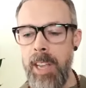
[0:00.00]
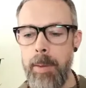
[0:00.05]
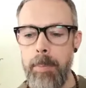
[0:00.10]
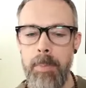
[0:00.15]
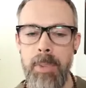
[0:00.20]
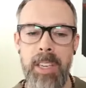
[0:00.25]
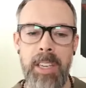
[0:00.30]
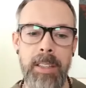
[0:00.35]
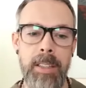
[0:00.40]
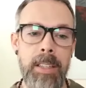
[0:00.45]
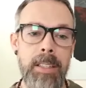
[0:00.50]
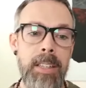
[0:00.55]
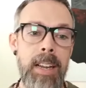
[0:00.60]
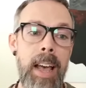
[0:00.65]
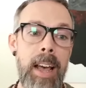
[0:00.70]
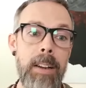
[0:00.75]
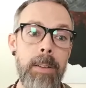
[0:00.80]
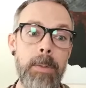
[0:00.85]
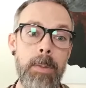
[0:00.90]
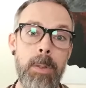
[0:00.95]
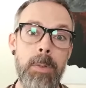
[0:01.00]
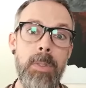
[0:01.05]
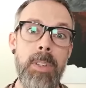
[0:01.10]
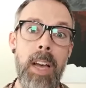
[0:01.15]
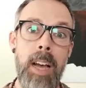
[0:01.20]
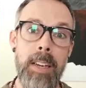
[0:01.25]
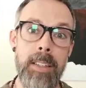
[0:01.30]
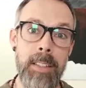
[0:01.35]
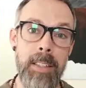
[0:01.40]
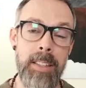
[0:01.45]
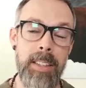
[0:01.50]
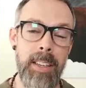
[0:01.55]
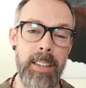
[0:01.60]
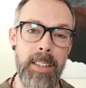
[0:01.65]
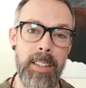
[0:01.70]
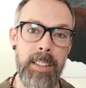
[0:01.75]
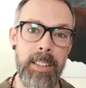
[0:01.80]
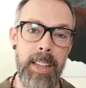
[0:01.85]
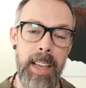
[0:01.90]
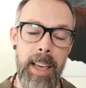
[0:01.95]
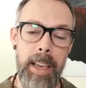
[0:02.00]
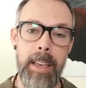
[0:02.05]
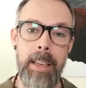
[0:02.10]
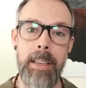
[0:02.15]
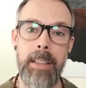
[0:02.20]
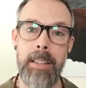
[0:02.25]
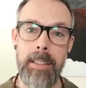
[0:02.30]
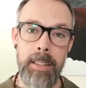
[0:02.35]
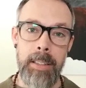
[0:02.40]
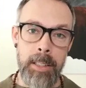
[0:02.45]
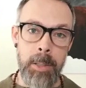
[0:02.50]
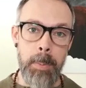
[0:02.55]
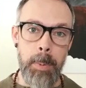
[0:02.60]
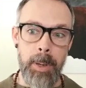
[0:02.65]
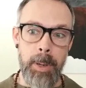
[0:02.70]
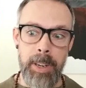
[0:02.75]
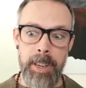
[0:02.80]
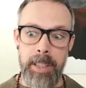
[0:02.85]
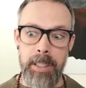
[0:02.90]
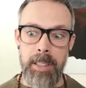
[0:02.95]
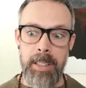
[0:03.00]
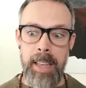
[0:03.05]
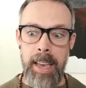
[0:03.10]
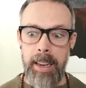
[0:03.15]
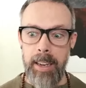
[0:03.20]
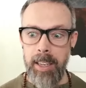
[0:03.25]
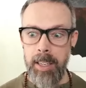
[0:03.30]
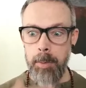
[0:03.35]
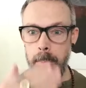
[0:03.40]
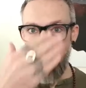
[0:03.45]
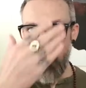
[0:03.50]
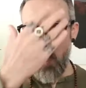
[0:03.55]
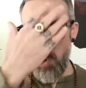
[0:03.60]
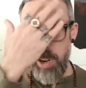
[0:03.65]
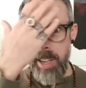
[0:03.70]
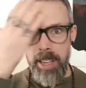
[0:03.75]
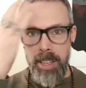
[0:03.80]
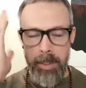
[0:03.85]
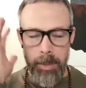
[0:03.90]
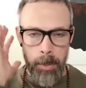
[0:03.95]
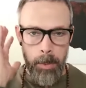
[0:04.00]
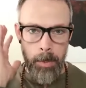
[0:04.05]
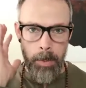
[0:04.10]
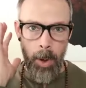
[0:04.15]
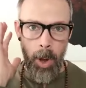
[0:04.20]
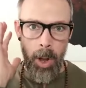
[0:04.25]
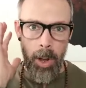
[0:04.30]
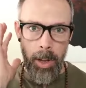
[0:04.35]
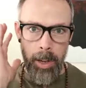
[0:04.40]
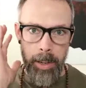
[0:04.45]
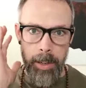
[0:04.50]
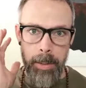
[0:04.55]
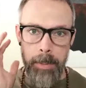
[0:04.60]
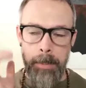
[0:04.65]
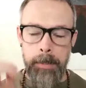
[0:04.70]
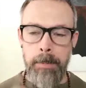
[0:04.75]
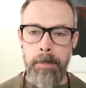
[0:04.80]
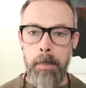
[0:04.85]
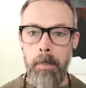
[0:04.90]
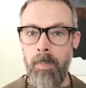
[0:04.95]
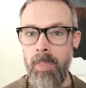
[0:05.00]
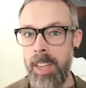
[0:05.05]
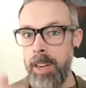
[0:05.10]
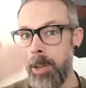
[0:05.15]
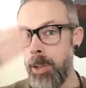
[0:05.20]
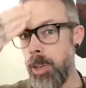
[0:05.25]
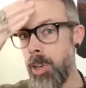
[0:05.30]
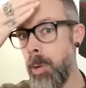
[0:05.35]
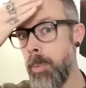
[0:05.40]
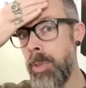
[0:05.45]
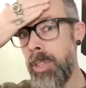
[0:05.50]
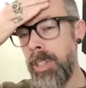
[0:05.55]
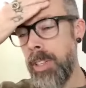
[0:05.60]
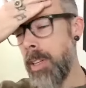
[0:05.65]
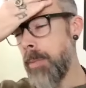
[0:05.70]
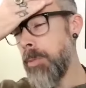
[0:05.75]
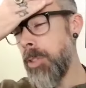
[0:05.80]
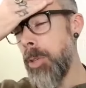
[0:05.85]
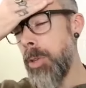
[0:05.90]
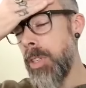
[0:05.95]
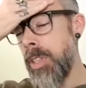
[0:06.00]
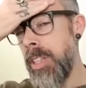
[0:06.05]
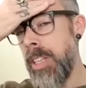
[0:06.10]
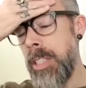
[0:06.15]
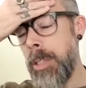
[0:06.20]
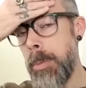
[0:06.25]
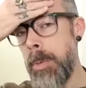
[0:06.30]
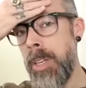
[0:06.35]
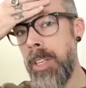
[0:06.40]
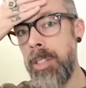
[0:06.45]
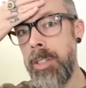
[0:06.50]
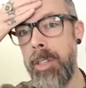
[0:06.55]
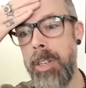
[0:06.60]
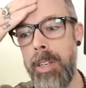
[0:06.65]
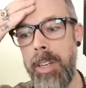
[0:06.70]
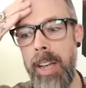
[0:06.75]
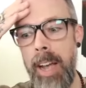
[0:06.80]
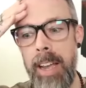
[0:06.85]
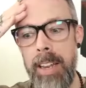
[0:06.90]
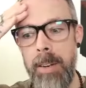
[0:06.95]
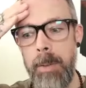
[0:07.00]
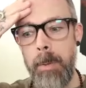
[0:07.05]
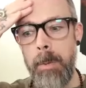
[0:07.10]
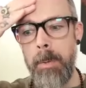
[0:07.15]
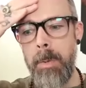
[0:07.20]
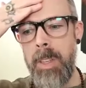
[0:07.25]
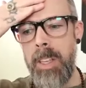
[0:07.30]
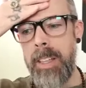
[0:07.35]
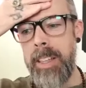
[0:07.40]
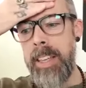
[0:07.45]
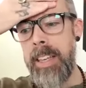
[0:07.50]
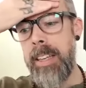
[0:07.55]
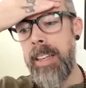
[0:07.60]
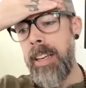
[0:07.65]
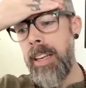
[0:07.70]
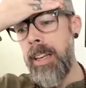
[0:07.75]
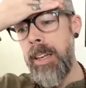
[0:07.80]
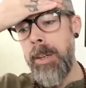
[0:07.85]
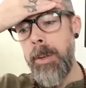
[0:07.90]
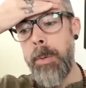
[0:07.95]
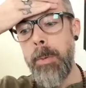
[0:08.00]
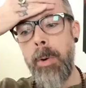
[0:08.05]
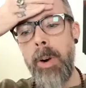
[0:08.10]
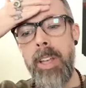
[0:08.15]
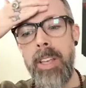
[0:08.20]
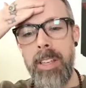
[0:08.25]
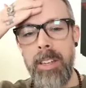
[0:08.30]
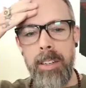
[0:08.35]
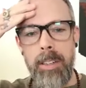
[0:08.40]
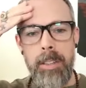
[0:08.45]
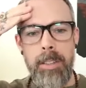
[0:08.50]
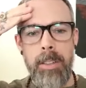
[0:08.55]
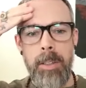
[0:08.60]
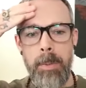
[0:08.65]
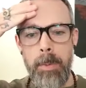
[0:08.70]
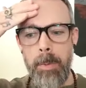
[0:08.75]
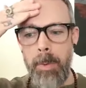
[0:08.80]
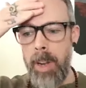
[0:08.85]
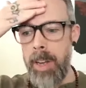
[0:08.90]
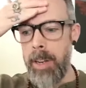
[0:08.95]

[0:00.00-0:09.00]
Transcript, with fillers: Type me in the chat if you've gotten to the end of the day and experienced that kind of brain fog. And you can almost, I'm doing this because you can kind of feel it right here in the